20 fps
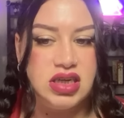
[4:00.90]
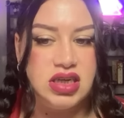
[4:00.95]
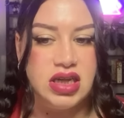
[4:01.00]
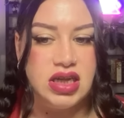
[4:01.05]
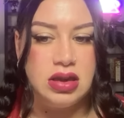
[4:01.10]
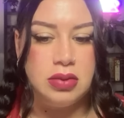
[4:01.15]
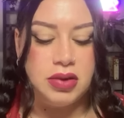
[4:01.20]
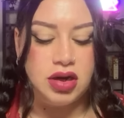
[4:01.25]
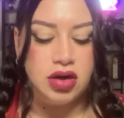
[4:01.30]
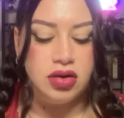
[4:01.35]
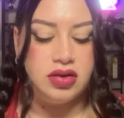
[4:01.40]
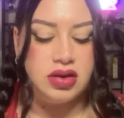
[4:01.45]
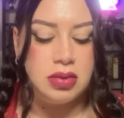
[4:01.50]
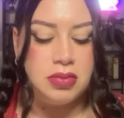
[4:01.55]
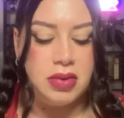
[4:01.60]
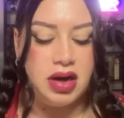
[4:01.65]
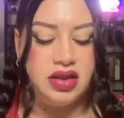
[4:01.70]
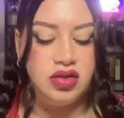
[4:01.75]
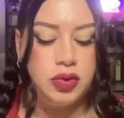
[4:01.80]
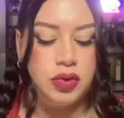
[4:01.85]
in the middle of the
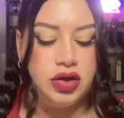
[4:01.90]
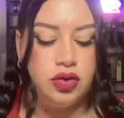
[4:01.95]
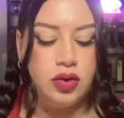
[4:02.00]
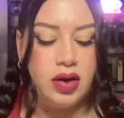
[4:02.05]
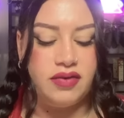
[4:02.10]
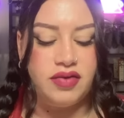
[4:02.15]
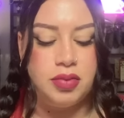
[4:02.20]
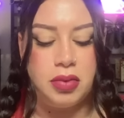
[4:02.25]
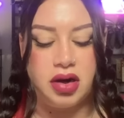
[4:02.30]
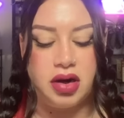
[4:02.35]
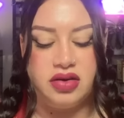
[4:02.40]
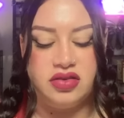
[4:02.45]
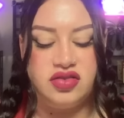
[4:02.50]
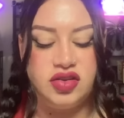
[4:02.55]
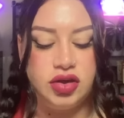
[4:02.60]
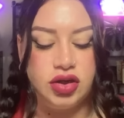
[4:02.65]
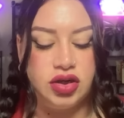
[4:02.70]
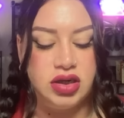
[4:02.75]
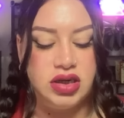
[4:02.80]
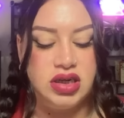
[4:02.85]
month, we do have a
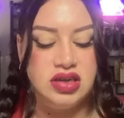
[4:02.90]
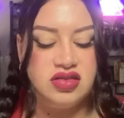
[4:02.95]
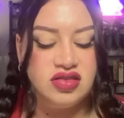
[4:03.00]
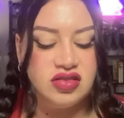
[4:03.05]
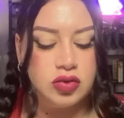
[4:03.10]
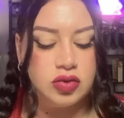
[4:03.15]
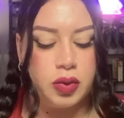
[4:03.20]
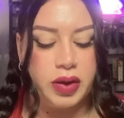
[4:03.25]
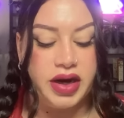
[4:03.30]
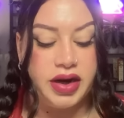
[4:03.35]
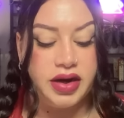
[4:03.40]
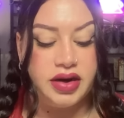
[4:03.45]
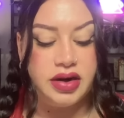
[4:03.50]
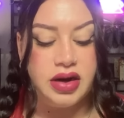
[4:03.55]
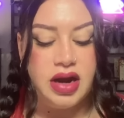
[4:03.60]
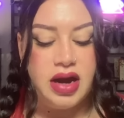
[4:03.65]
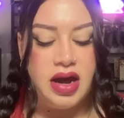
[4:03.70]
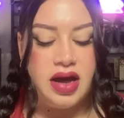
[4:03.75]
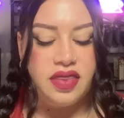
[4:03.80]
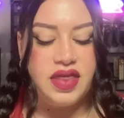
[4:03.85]
Mars-Uranus square
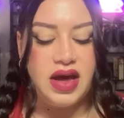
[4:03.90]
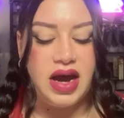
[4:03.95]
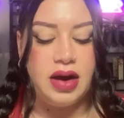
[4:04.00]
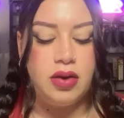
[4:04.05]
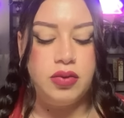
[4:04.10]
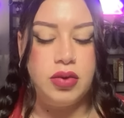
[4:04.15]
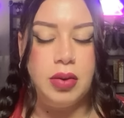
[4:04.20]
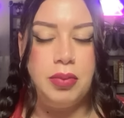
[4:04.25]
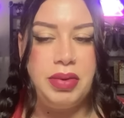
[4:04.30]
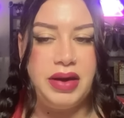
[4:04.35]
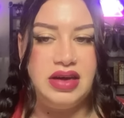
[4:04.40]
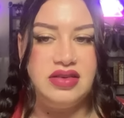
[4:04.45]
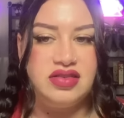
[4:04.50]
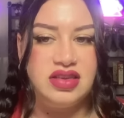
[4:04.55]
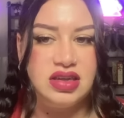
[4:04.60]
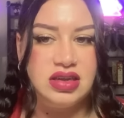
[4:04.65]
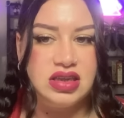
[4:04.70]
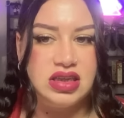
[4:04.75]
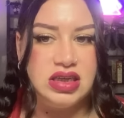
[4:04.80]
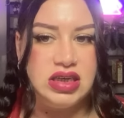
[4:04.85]
that will
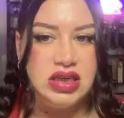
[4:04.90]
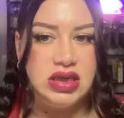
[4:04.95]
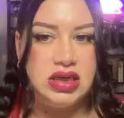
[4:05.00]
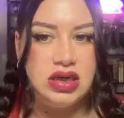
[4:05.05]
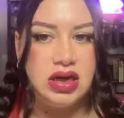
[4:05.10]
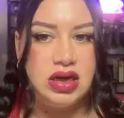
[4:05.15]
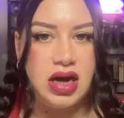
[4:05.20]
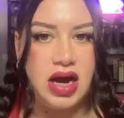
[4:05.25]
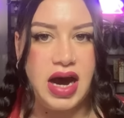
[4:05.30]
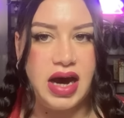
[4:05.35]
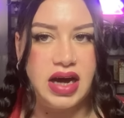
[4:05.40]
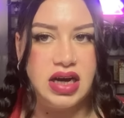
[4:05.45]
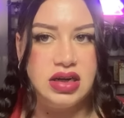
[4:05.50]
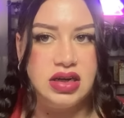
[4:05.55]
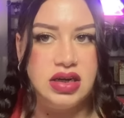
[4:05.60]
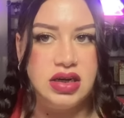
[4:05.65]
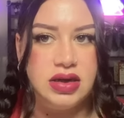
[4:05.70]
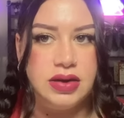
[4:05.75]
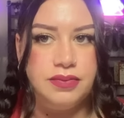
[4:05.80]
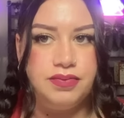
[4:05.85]
basically add
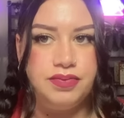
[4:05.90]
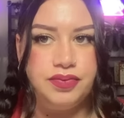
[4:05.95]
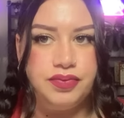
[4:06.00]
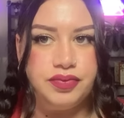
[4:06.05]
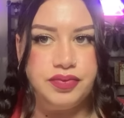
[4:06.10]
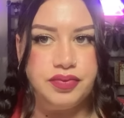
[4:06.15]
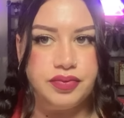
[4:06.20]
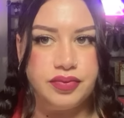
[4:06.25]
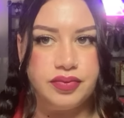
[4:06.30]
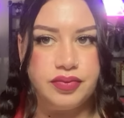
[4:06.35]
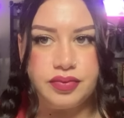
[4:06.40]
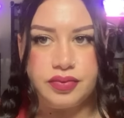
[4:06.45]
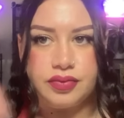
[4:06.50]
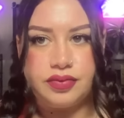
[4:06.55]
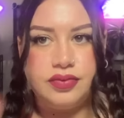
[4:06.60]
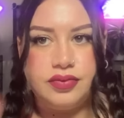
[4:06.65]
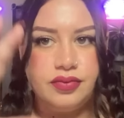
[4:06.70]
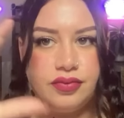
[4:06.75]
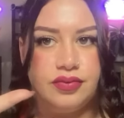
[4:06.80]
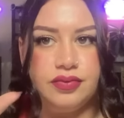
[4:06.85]
an
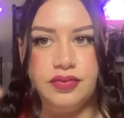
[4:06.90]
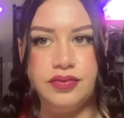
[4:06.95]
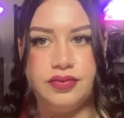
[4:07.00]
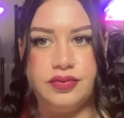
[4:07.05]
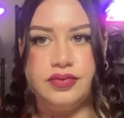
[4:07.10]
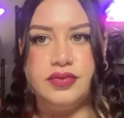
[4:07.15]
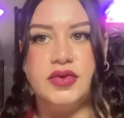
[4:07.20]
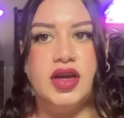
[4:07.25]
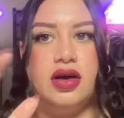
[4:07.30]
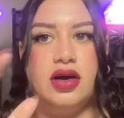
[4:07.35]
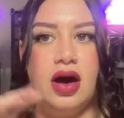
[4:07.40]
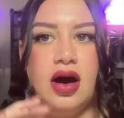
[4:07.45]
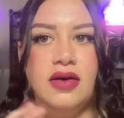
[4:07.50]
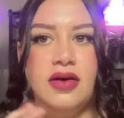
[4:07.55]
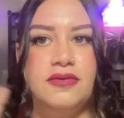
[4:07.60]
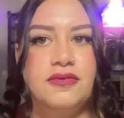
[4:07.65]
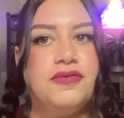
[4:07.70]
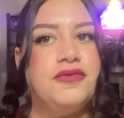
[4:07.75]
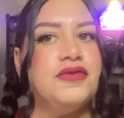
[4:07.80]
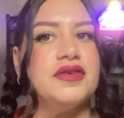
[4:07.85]

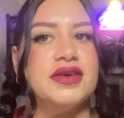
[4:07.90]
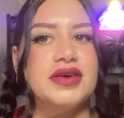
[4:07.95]
umph